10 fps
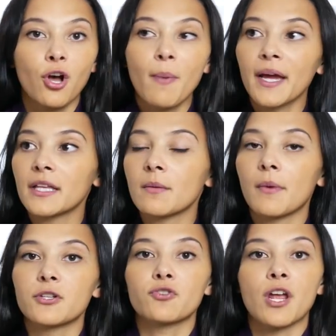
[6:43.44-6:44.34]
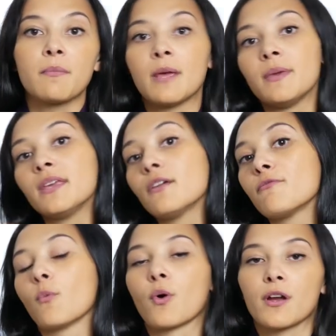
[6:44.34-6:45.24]
Go back in the mantra and maybe
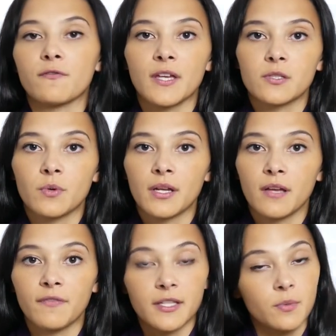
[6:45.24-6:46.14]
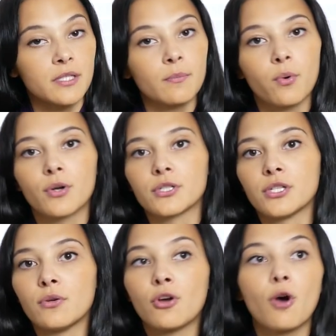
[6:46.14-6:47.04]
give more if that's what's important
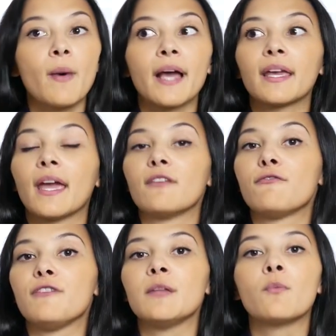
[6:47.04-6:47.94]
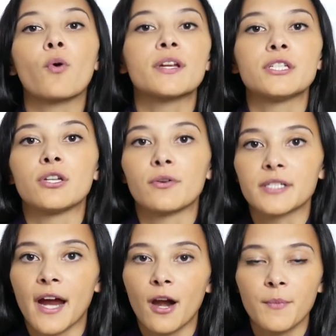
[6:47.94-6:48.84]
to you. Go back and feed more into your
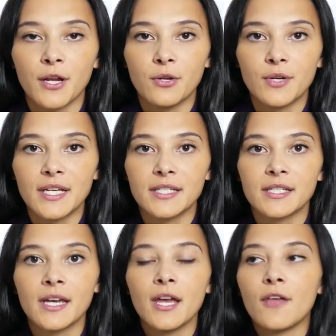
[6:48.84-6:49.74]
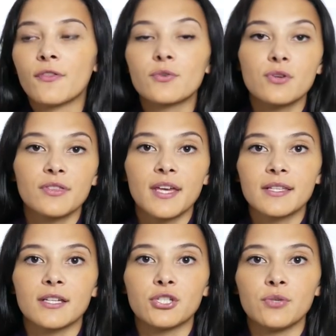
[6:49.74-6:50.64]
retirement annuities. Those are
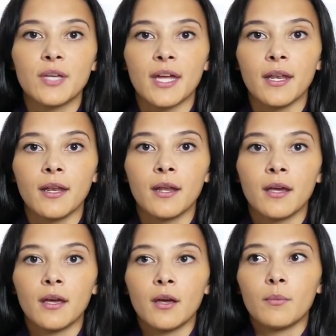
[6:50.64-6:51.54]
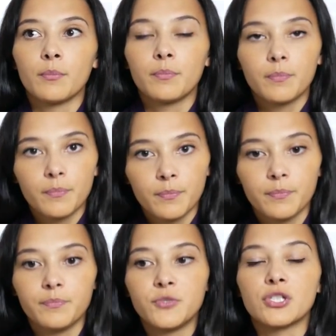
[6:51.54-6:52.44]
things that you can
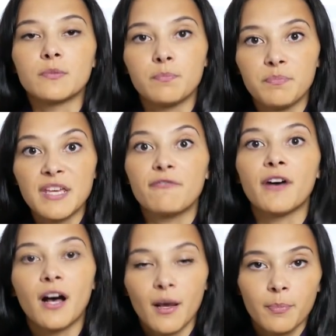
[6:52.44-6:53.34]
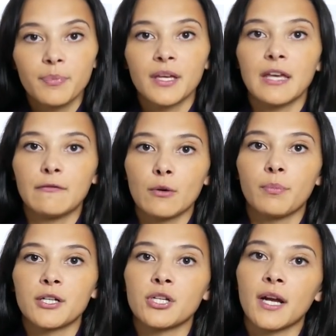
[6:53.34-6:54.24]
just beef up if your
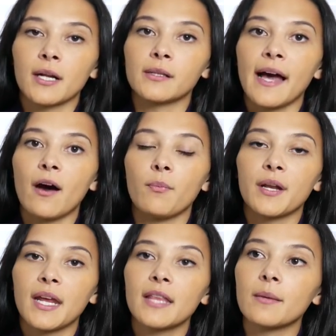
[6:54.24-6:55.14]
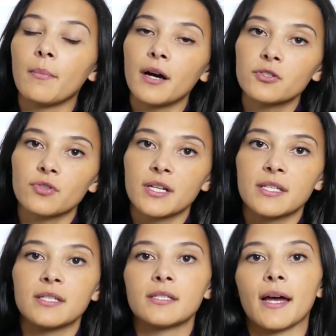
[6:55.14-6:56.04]
budget can allow. But again, the mantra
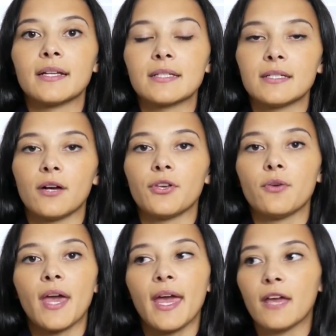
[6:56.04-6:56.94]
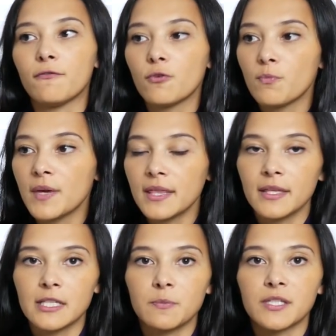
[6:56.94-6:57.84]
is designed to tell you, hey, if you meet
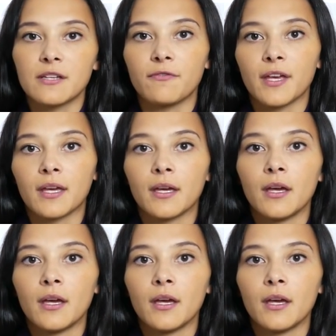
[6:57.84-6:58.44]
these specific